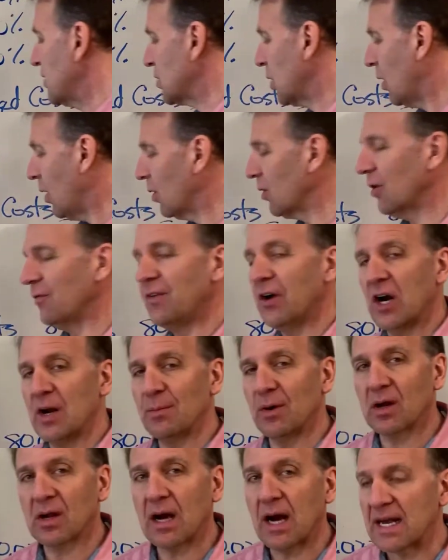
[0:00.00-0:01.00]
the total
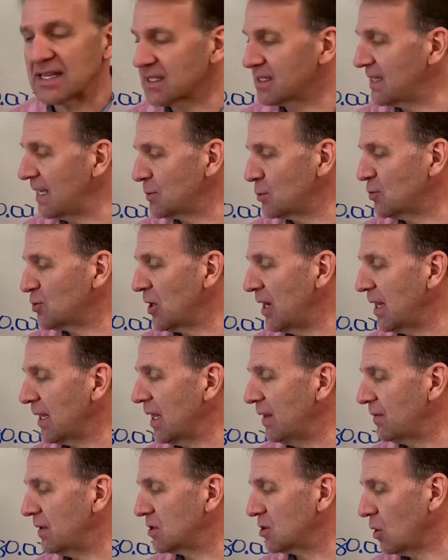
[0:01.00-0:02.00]
variable cost because that's what we're trying
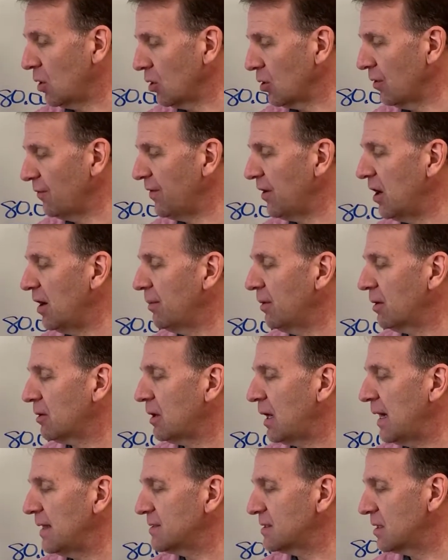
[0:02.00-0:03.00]
to get, the total variable
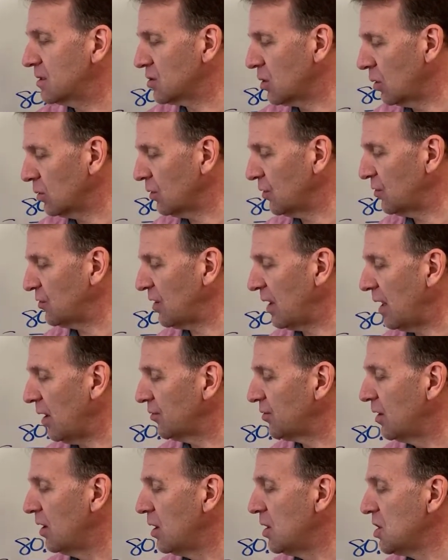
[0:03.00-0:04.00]
cost, the total
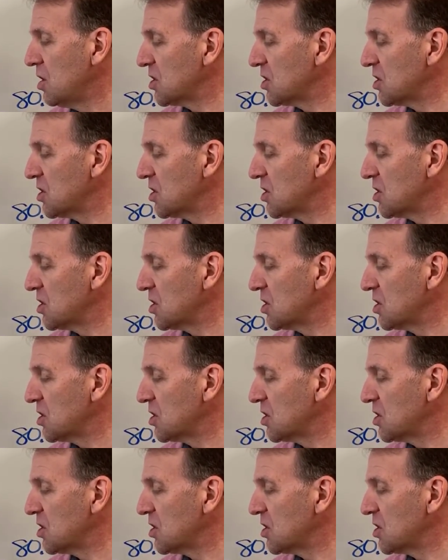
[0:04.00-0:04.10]
sales.